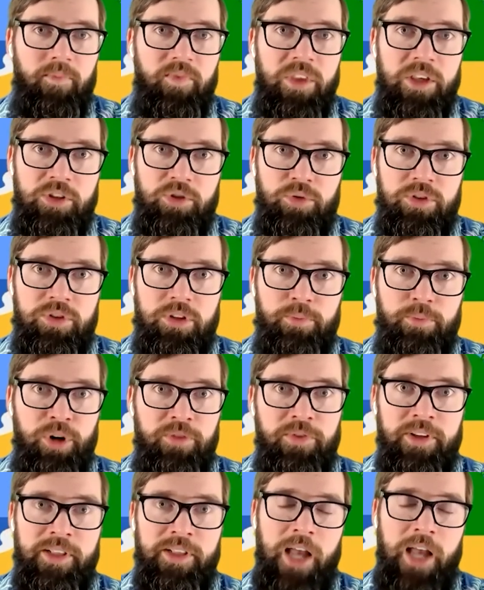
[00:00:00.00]
This was the
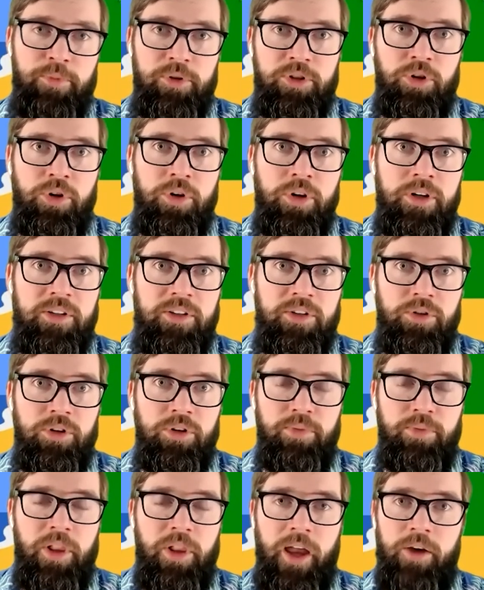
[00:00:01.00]
perfect opportunity to
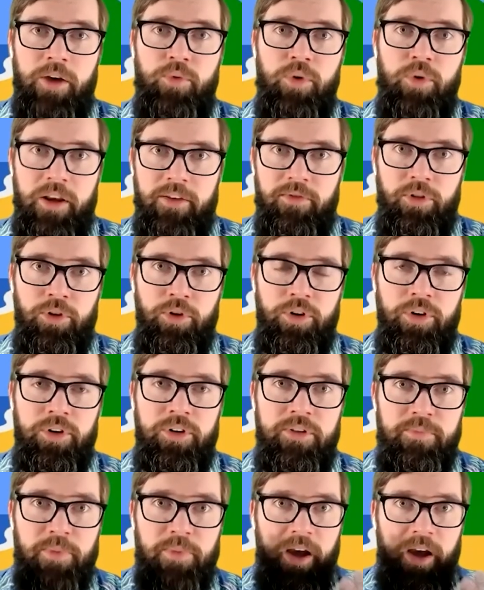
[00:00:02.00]
apply what I've
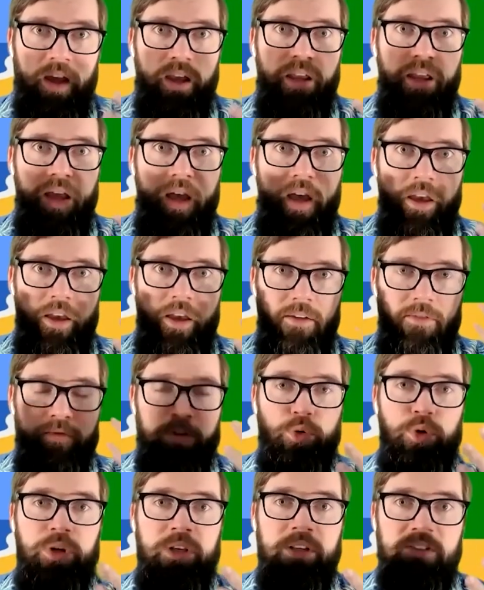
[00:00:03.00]
learned by
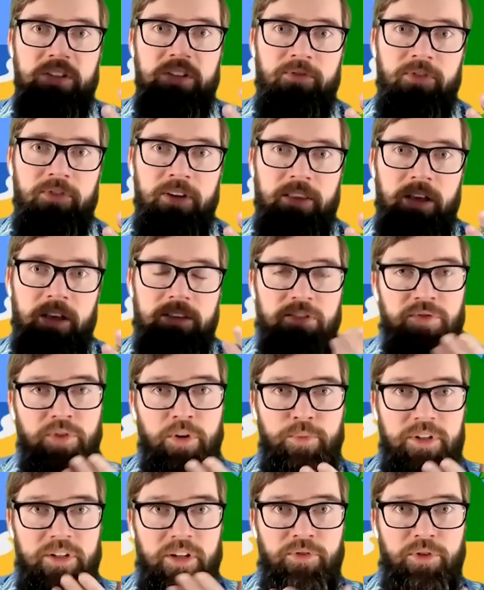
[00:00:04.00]
viewing something that's
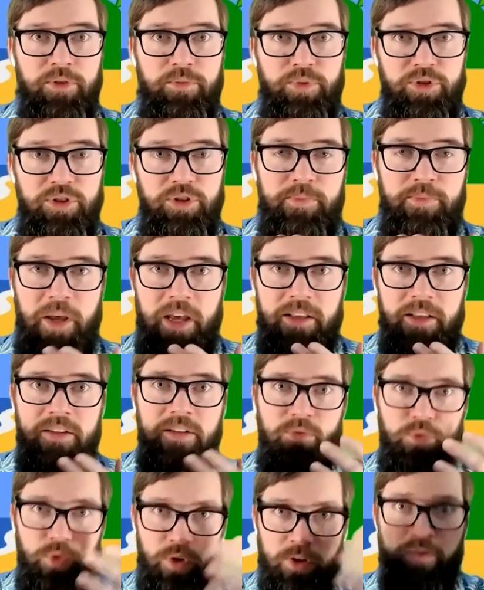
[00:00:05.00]
from a different
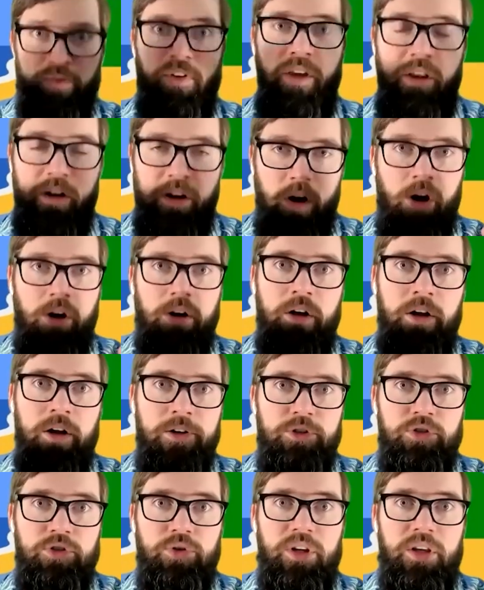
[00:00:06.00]
perspective within our
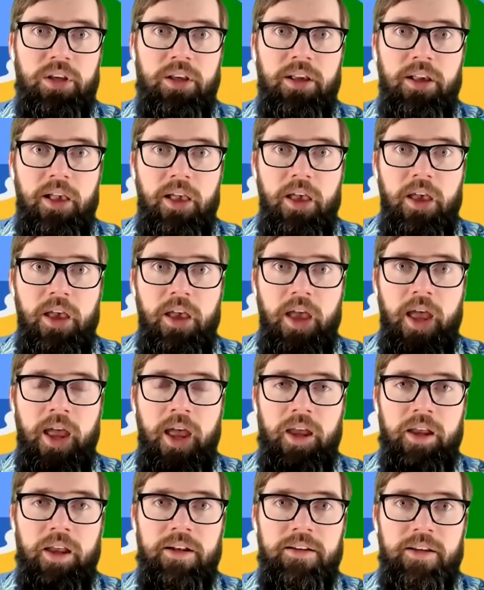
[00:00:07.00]
country
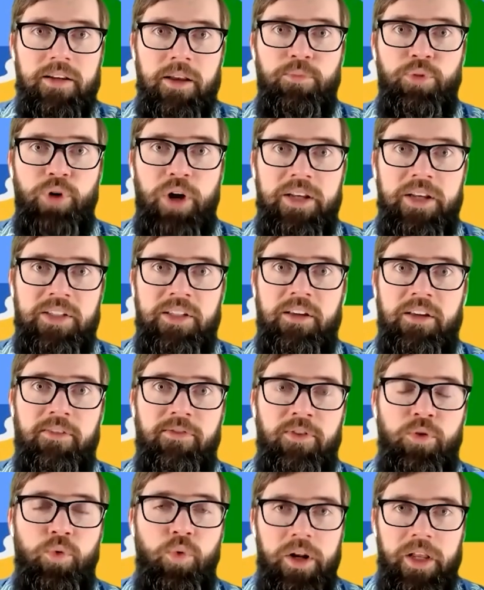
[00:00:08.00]
and embracing it
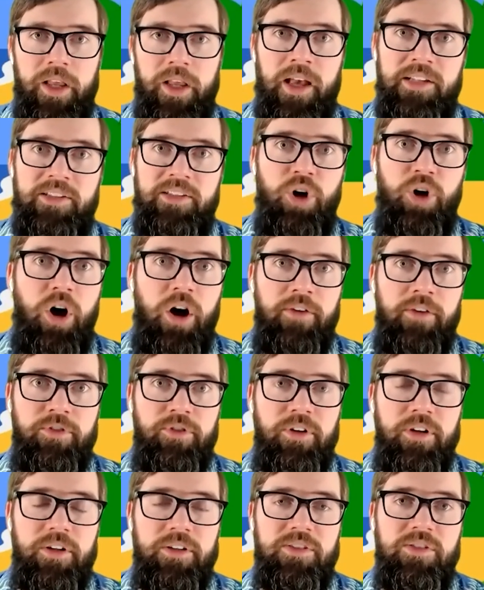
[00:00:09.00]
for what it has to
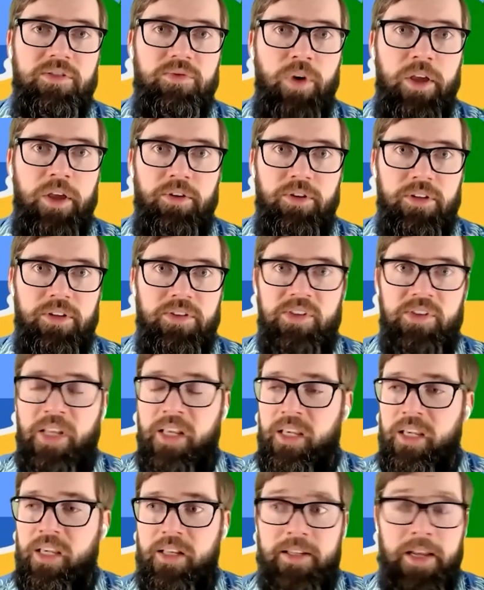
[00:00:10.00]
offer us, whether it's
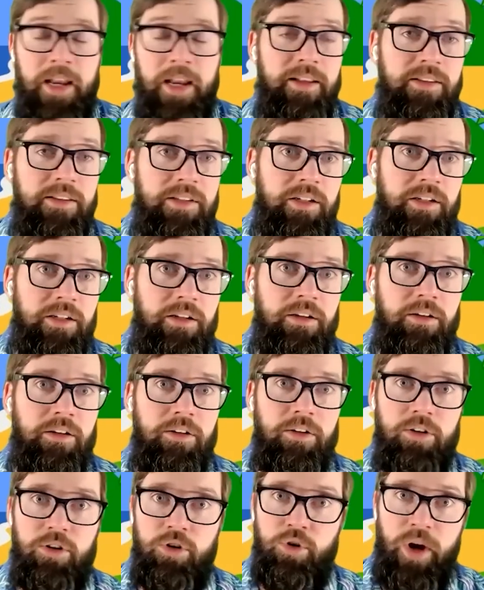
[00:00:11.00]
singing,
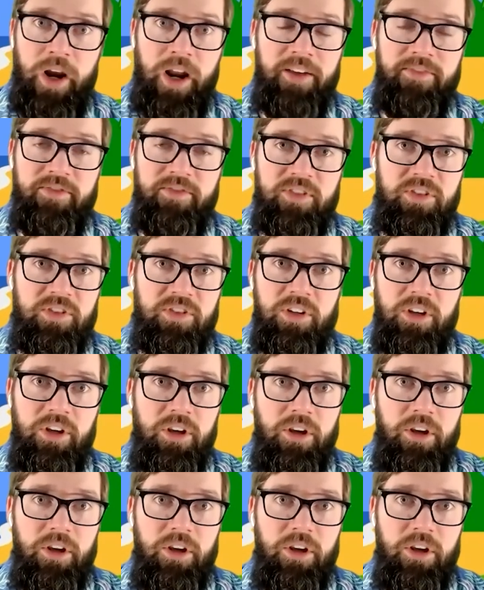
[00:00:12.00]
dancing, crafts,